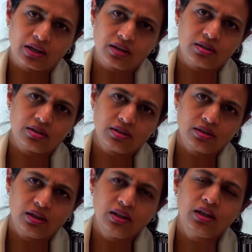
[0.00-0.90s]

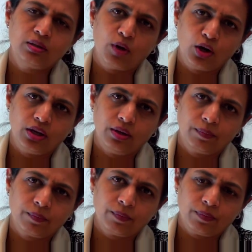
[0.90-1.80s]
factors in their body,
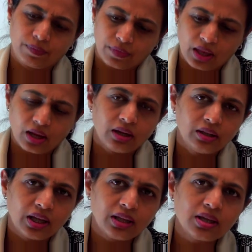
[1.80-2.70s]

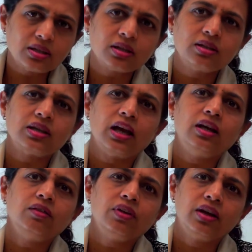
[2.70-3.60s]
there is a
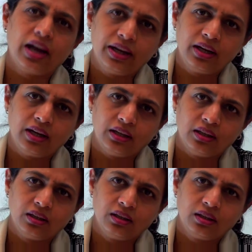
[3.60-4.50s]
scientific
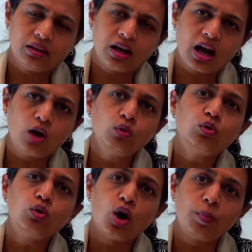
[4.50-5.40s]
guideline how
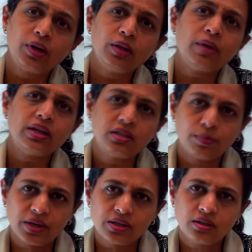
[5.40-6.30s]
to optimize
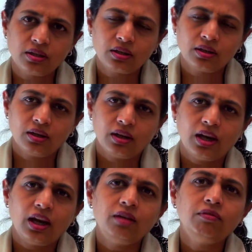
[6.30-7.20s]
the patient,
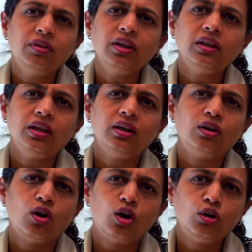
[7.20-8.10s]
and we
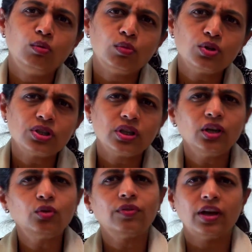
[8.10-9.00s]
need almost
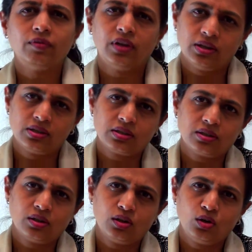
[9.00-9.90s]
3 to 5
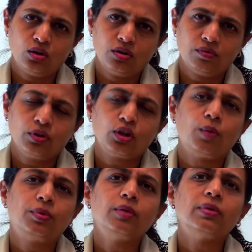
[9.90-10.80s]
days for
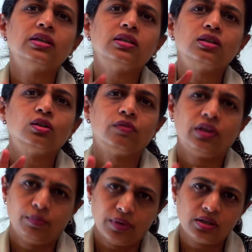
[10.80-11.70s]
optimization
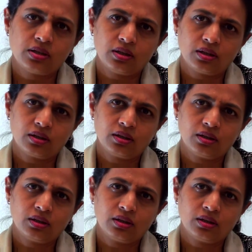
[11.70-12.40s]
of any patient.